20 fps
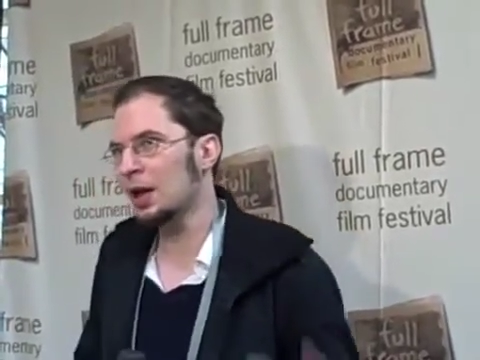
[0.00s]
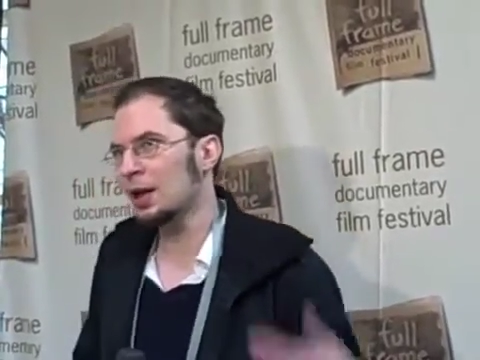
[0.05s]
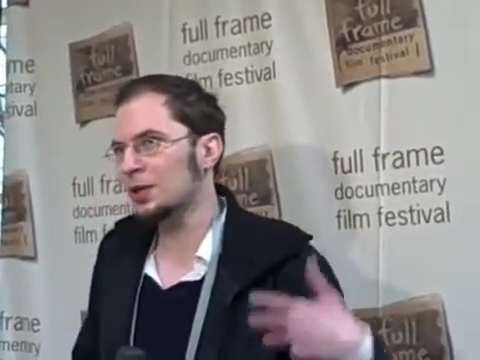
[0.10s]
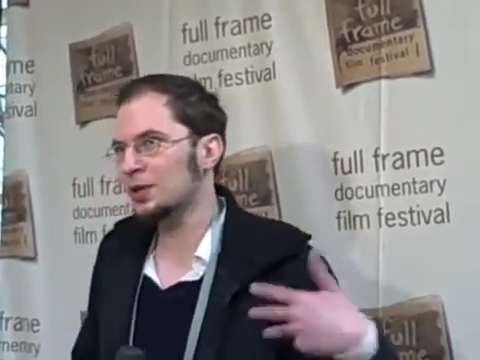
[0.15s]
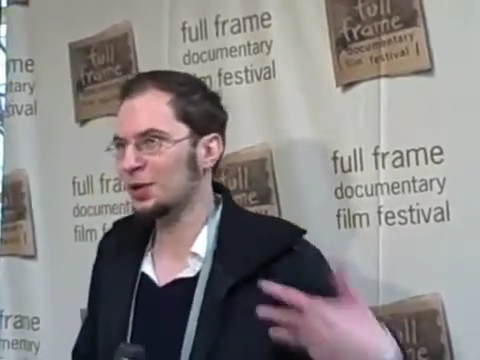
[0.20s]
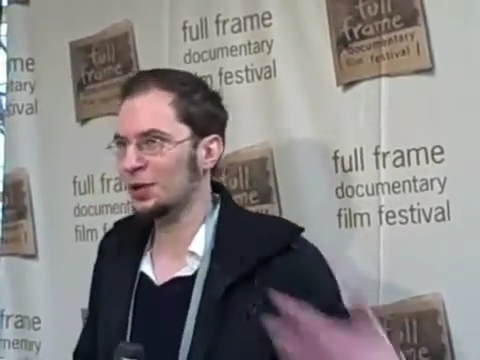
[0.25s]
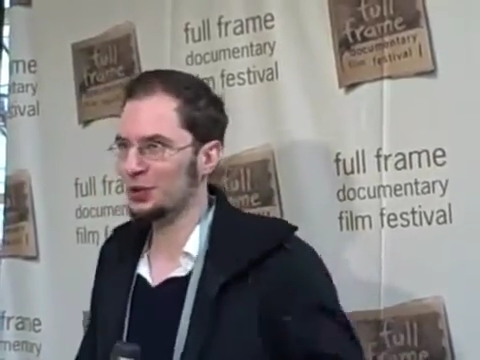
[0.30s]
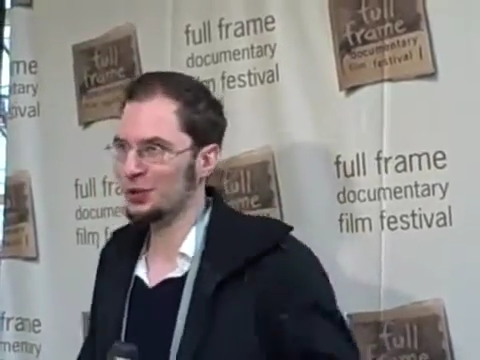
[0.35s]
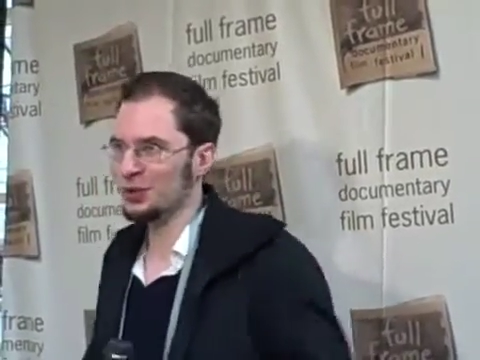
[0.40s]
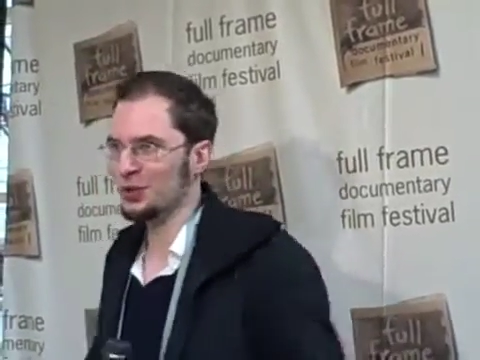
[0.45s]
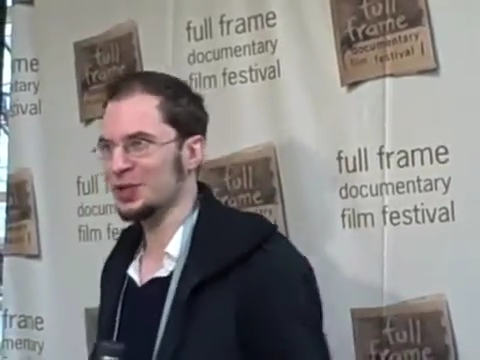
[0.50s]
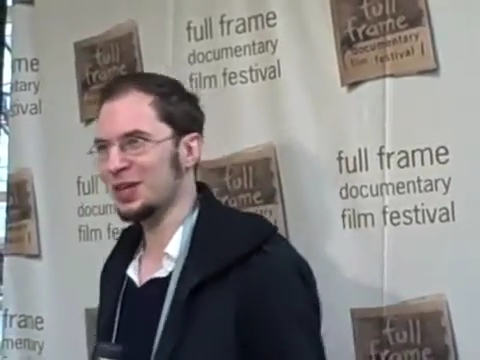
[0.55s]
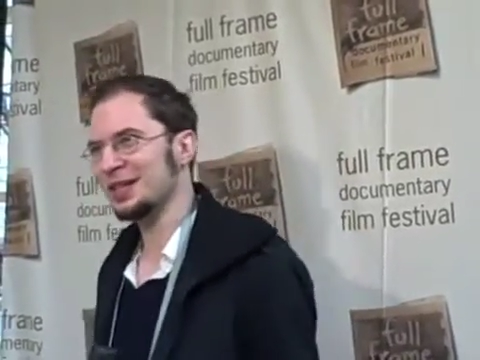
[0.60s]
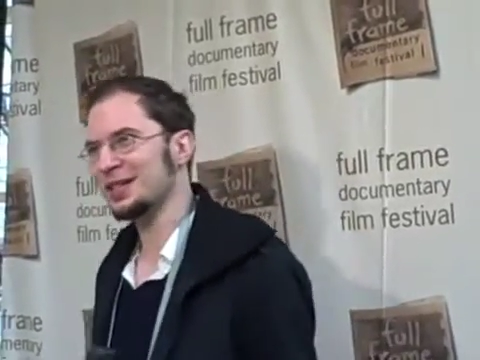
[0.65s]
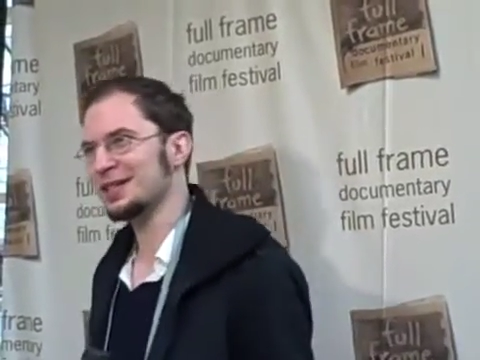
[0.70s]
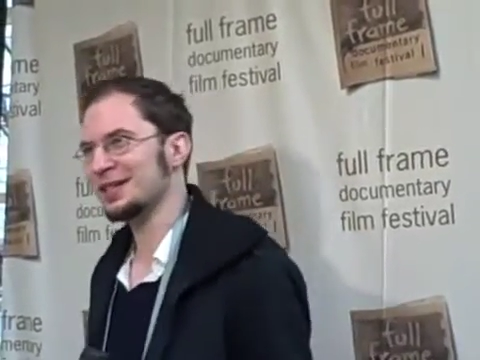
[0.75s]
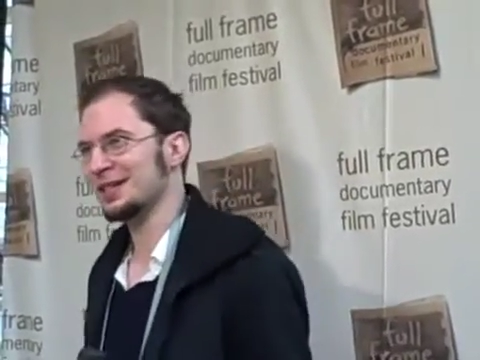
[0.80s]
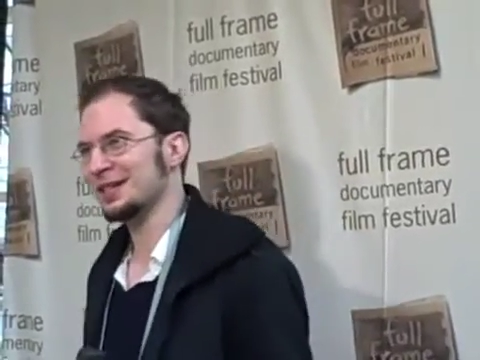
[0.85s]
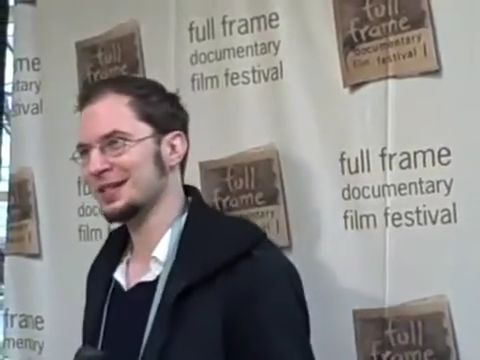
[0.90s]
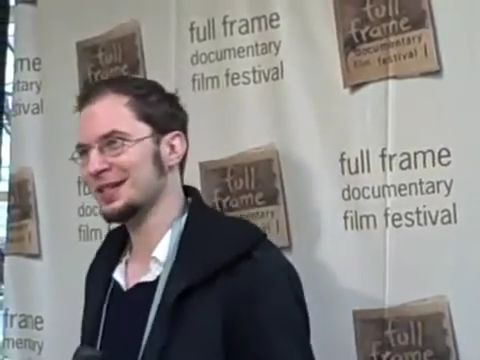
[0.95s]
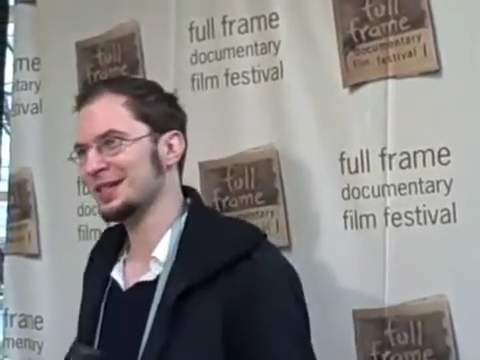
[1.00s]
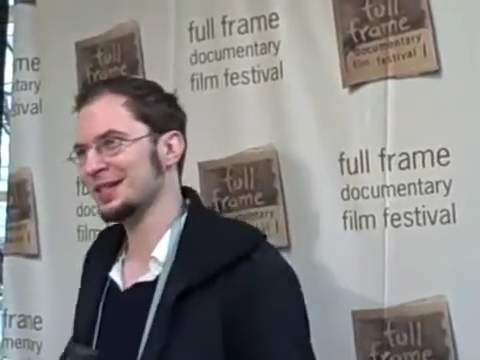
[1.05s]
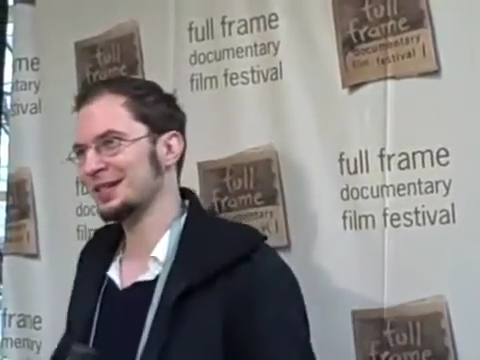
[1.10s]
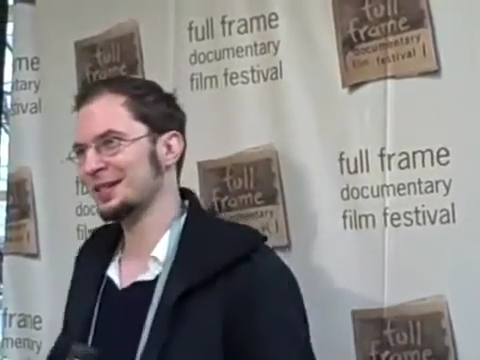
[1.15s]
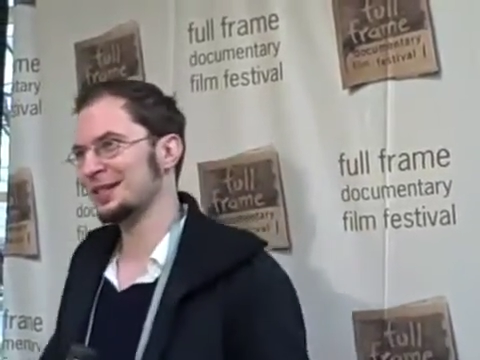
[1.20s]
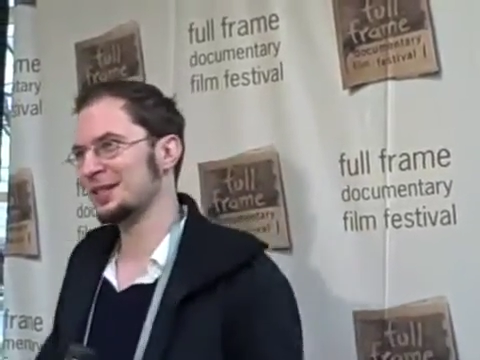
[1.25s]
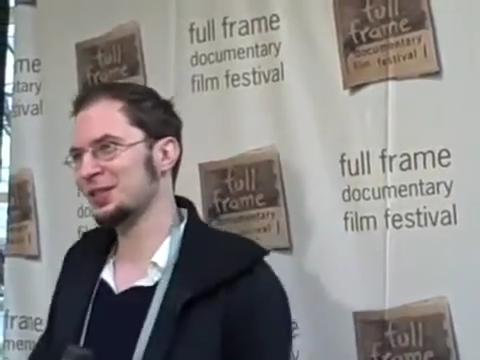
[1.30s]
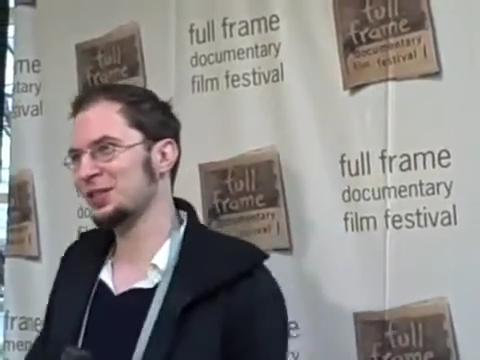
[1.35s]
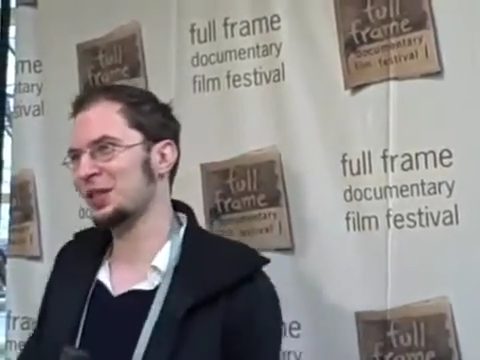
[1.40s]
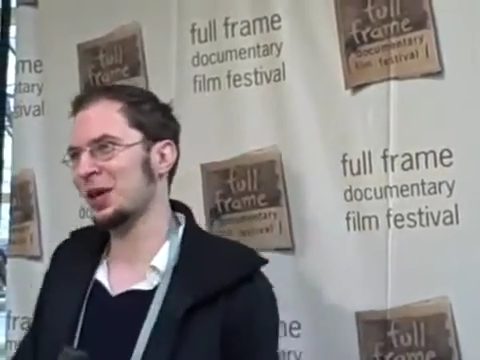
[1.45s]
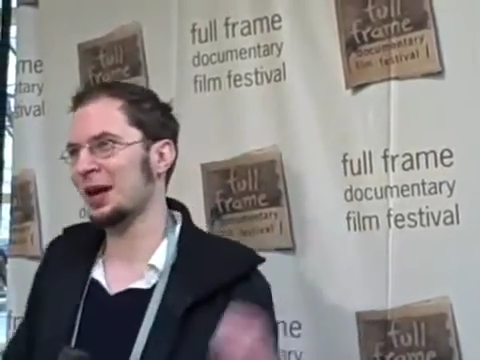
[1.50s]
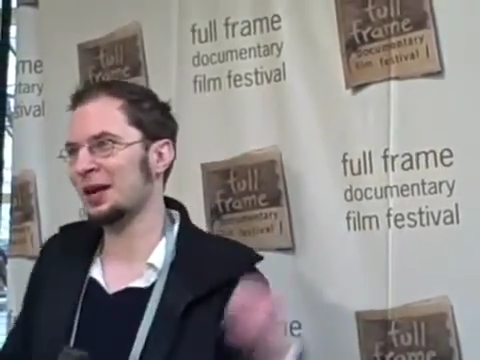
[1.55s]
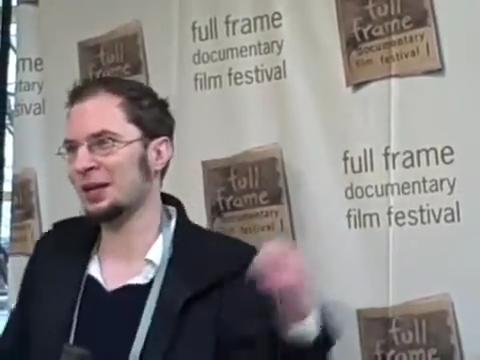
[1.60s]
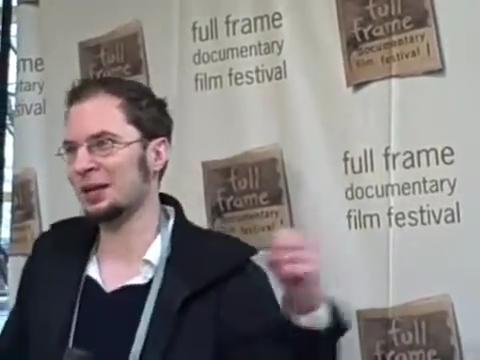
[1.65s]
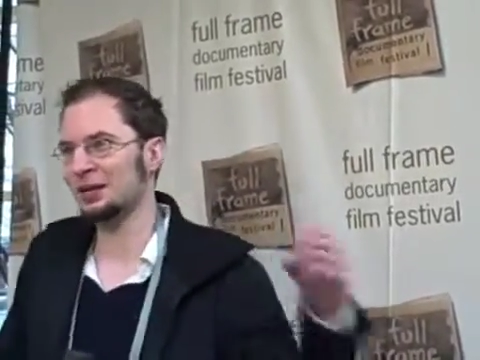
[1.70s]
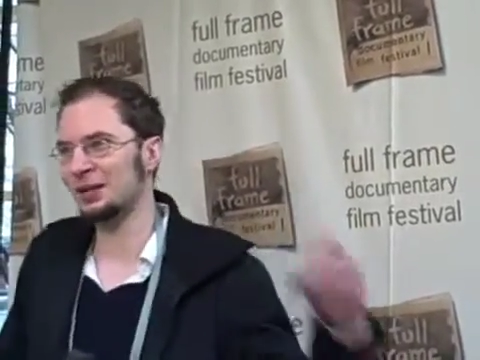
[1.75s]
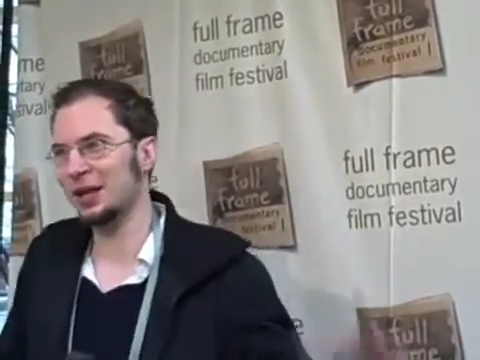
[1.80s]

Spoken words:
social justice and shining